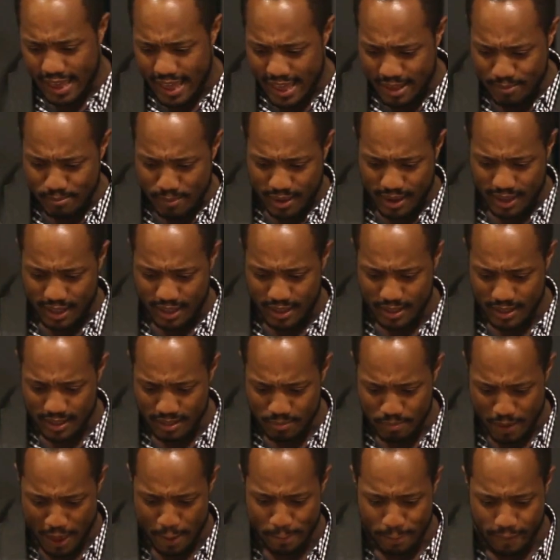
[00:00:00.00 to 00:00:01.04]
at my
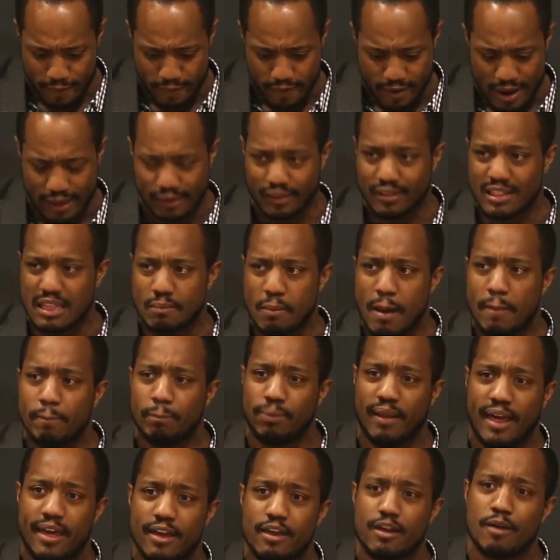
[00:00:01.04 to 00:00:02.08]
paper, I looked at my
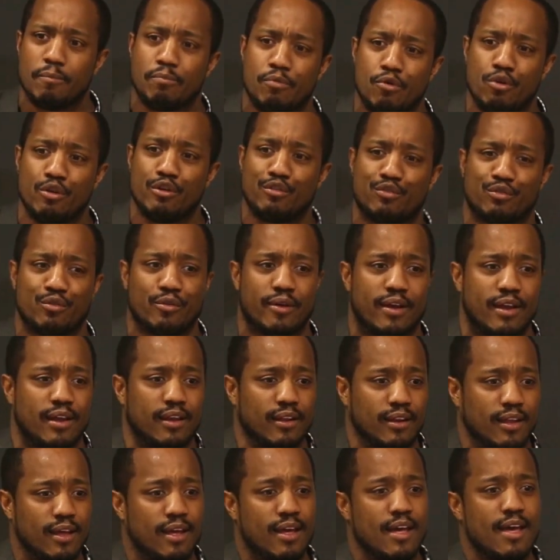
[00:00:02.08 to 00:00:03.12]
blank computer
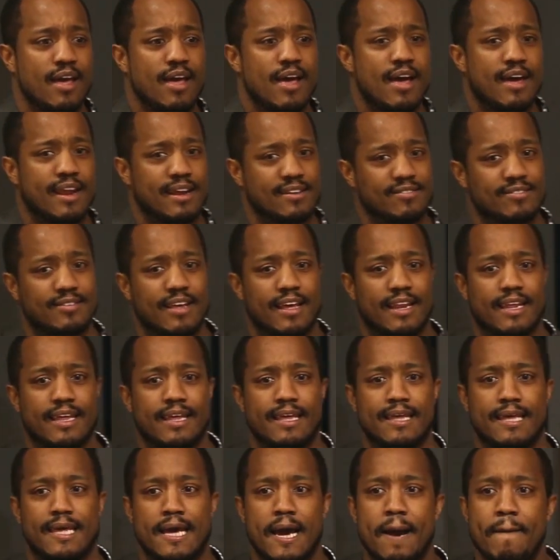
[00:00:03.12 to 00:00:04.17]
screen, and I said,
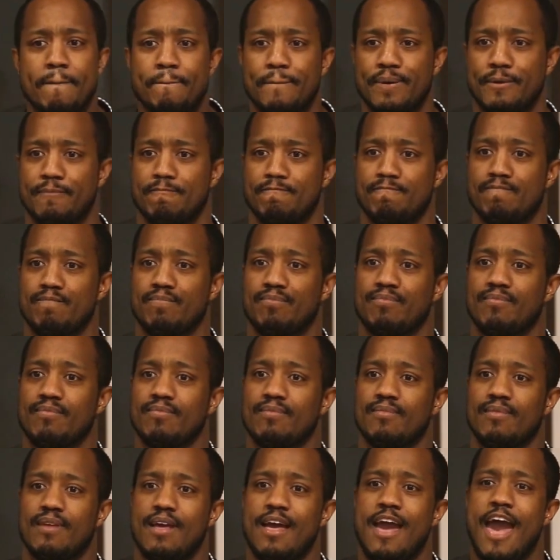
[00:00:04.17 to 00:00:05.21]
yep.
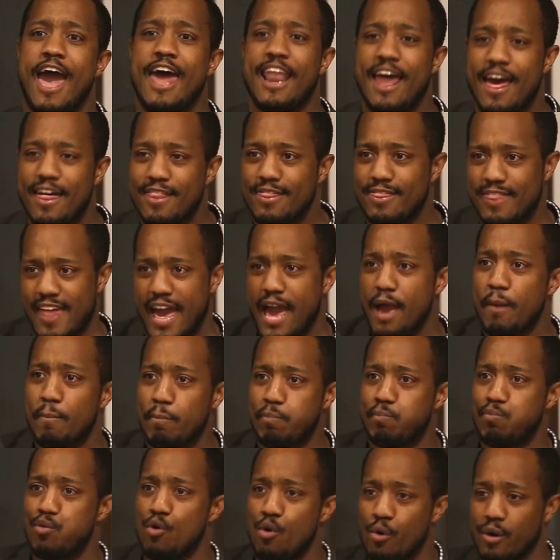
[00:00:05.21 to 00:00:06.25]
And at that
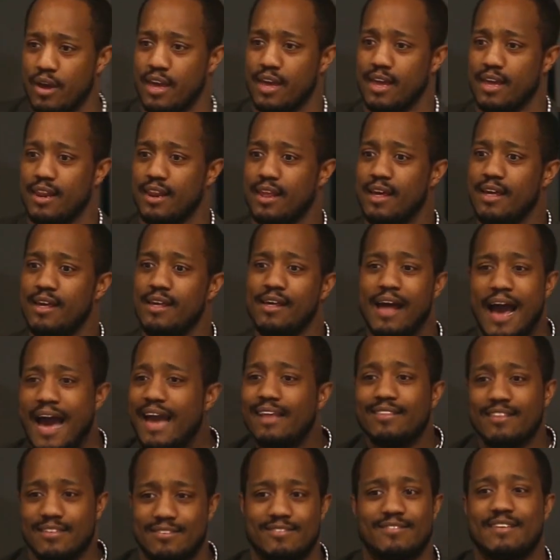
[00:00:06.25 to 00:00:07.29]
point, I
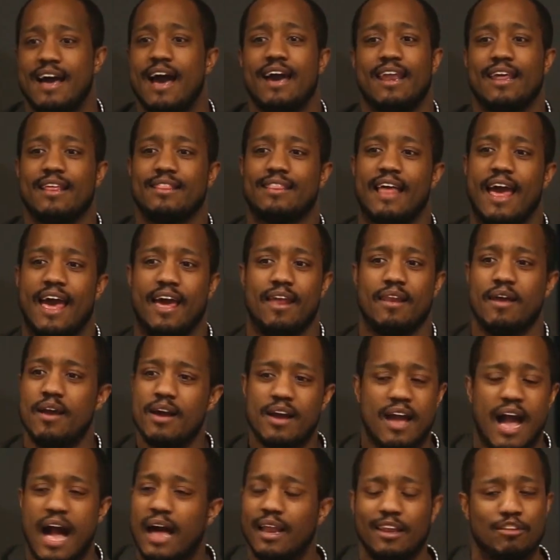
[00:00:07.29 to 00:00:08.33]
decided that
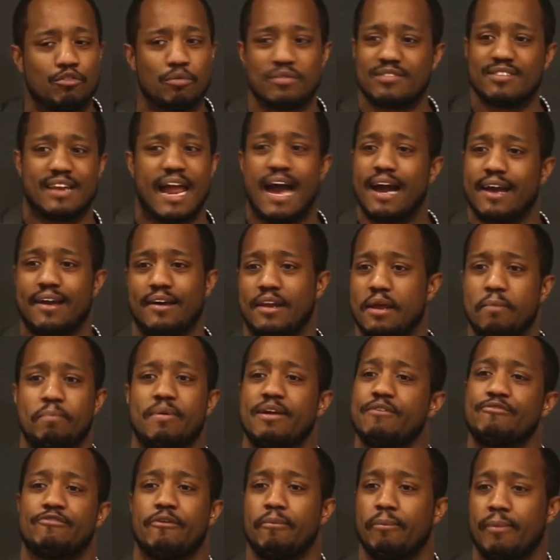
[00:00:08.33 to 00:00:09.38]
college was not going to
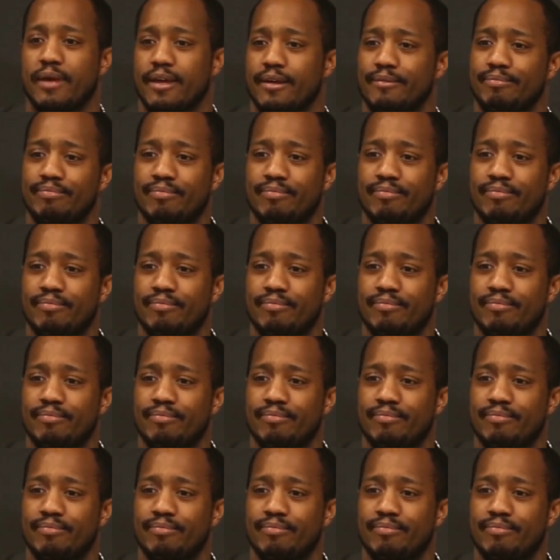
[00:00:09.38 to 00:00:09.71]
be for me.